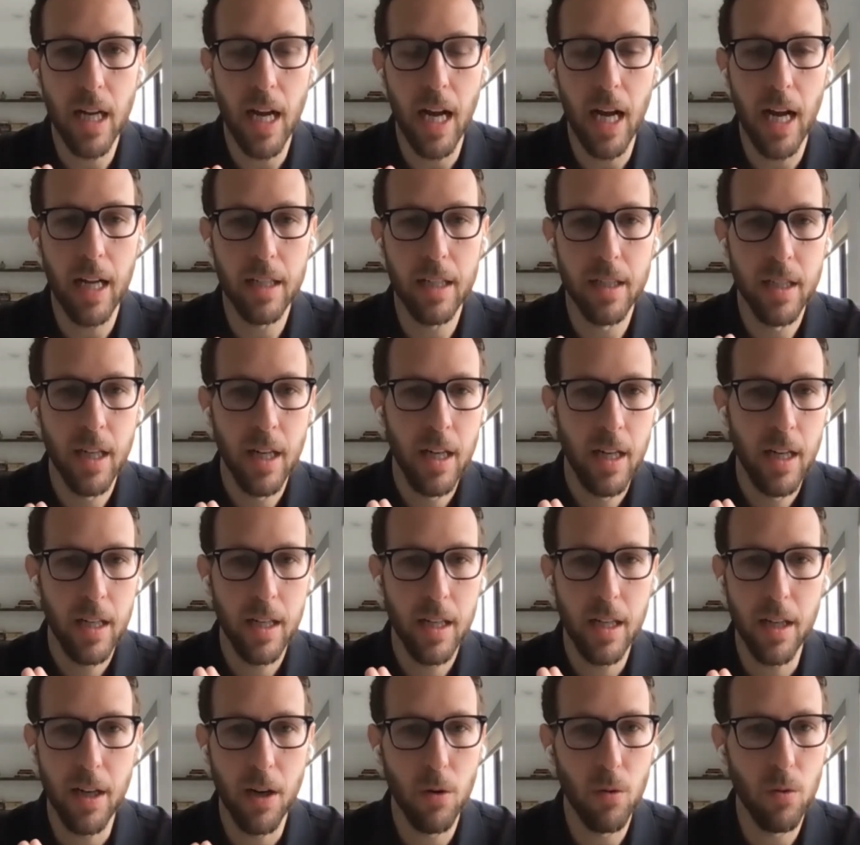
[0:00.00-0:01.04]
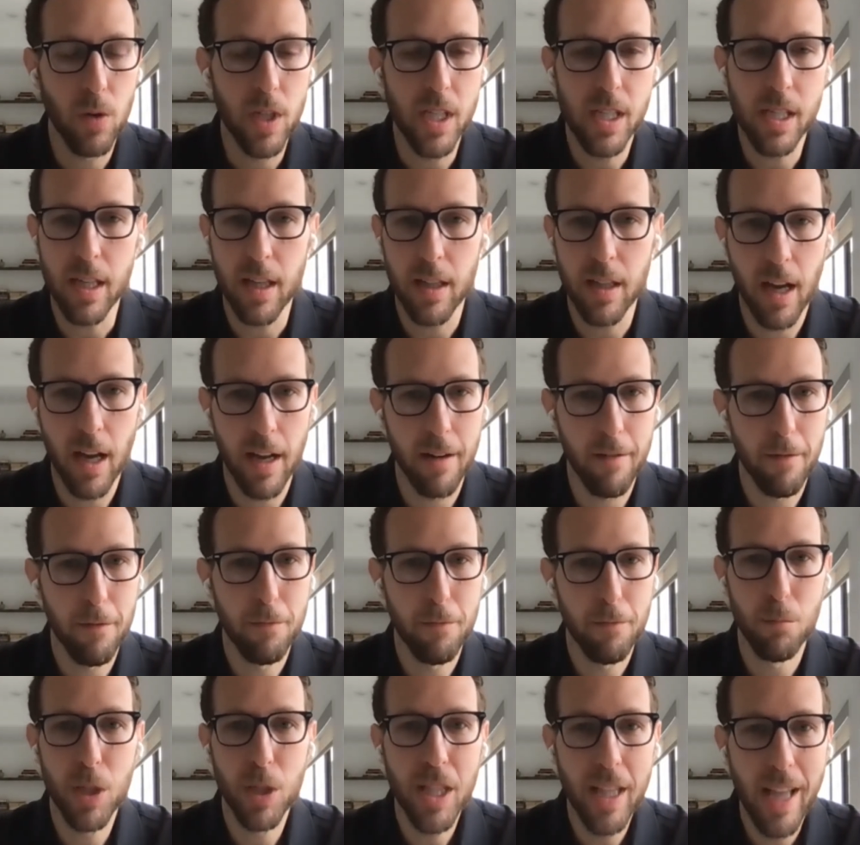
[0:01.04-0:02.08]
And, we see a lot of
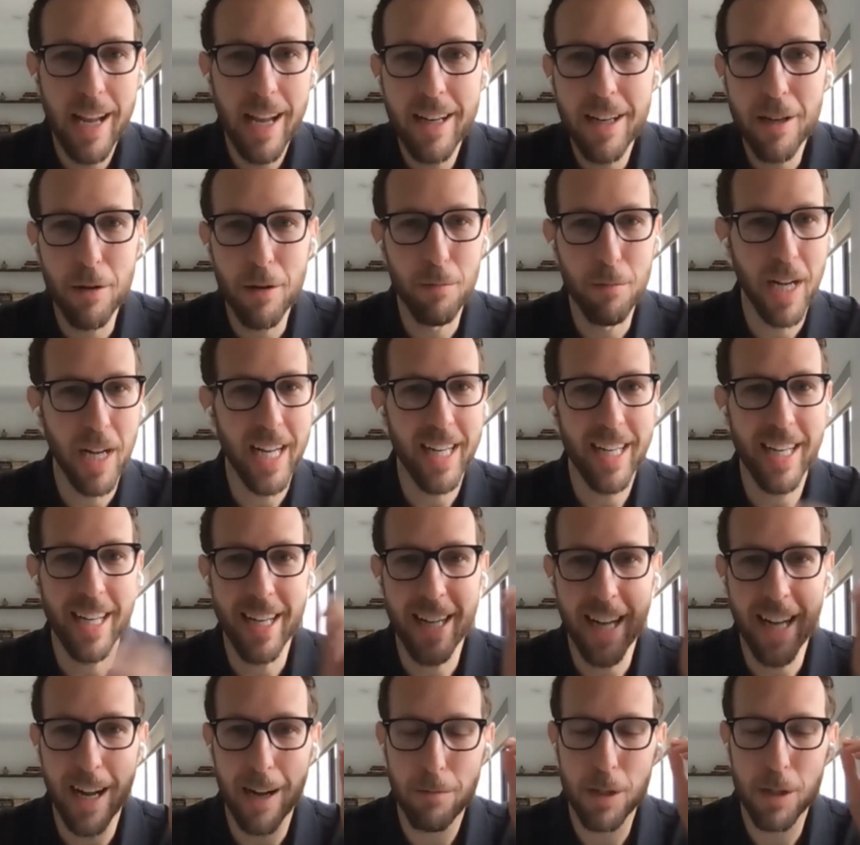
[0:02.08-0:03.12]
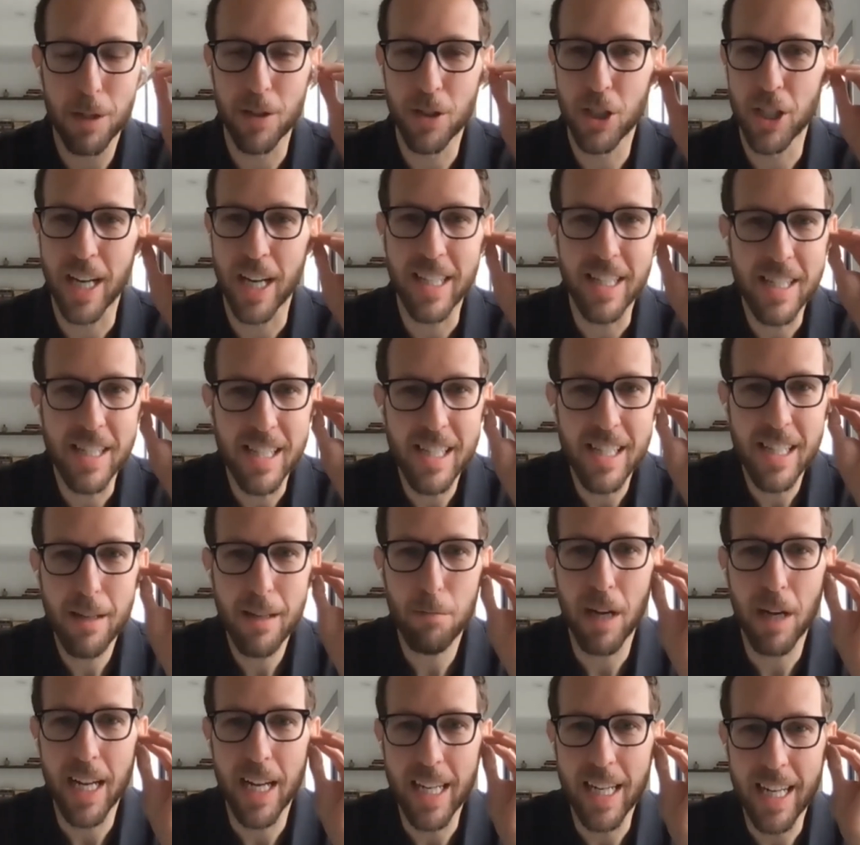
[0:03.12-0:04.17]
millennial banking apps or Gen Z
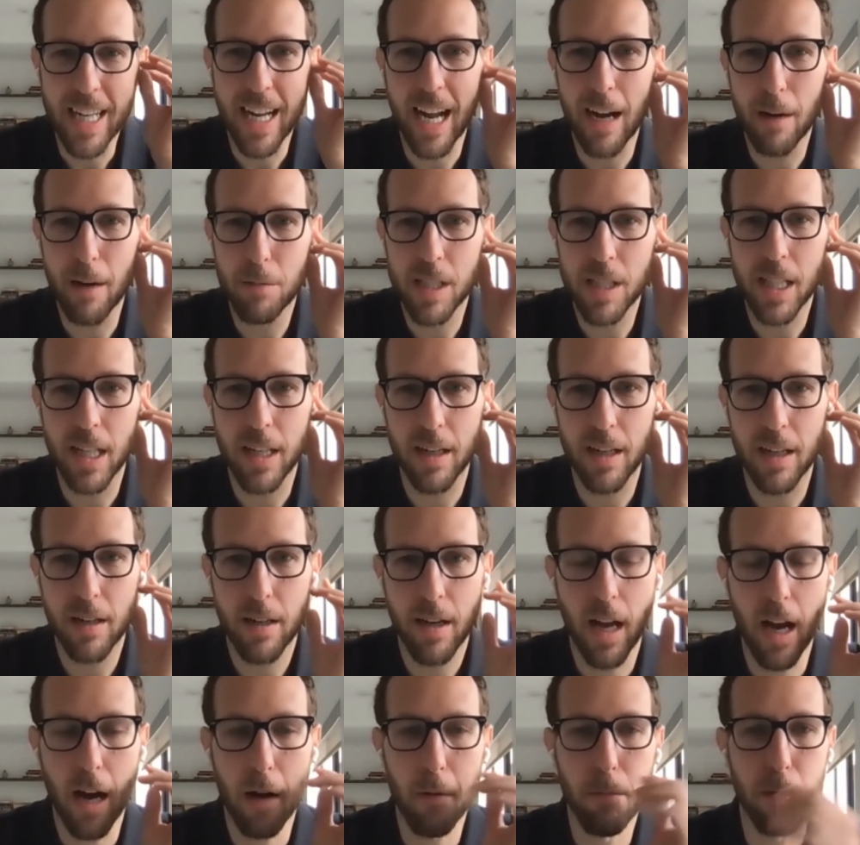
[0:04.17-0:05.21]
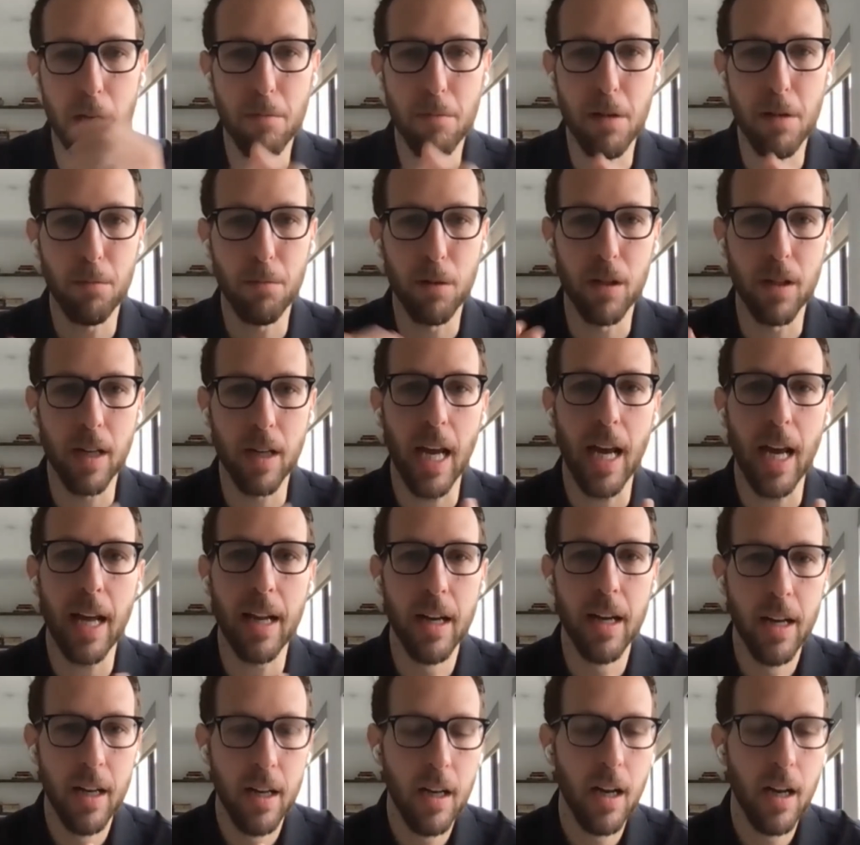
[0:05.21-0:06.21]
banking apps that are helping people get